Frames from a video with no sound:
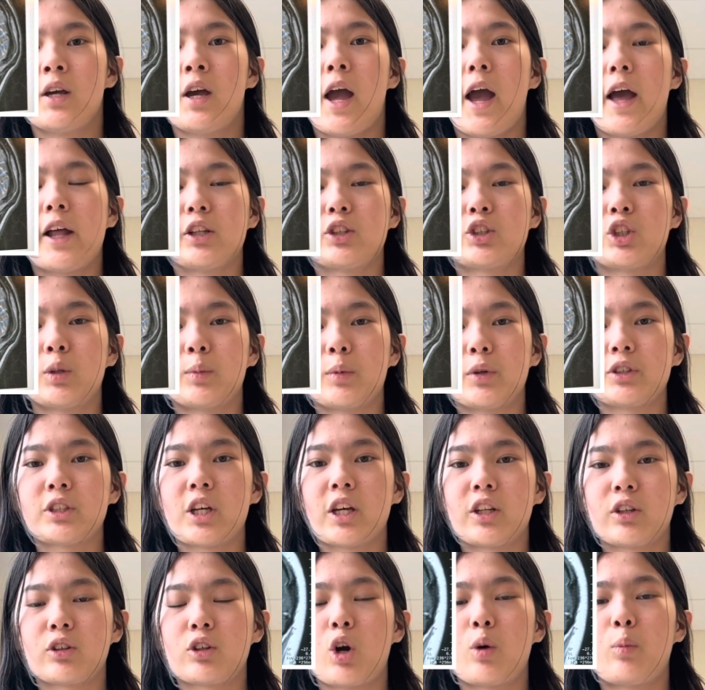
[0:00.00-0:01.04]
and tumors
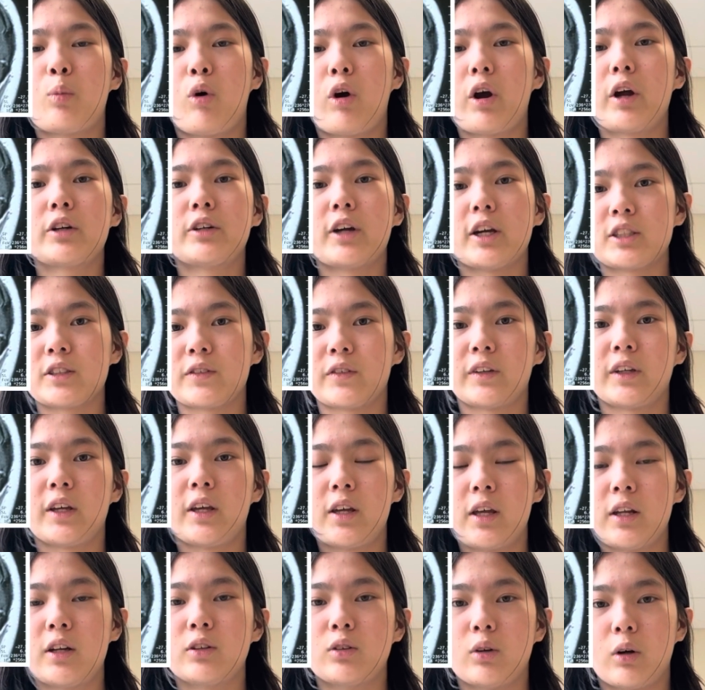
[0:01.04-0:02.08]
tend to grow more aggressively
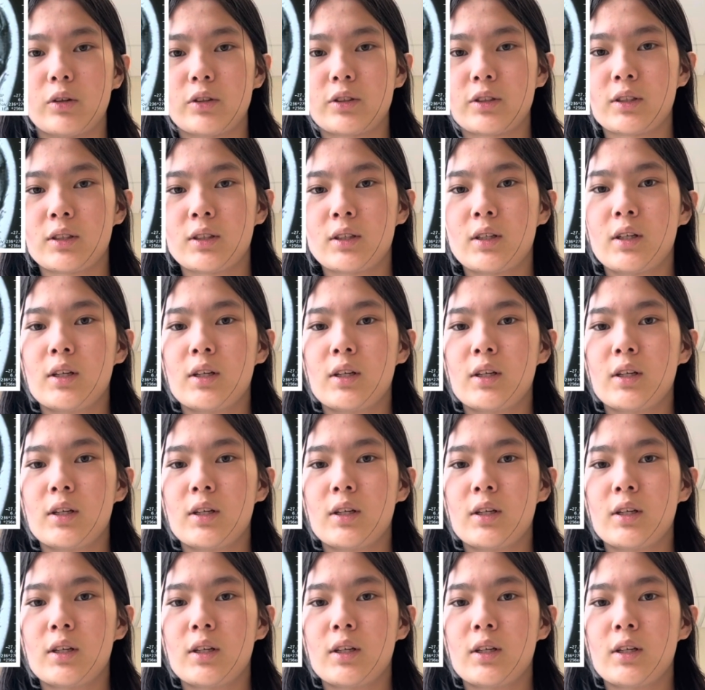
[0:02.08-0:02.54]
in adults.